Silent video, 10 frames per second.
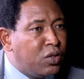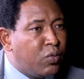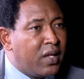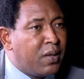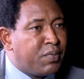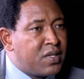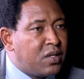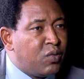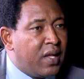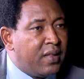where
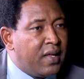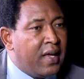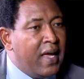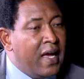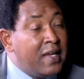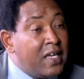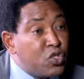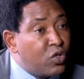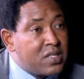where the National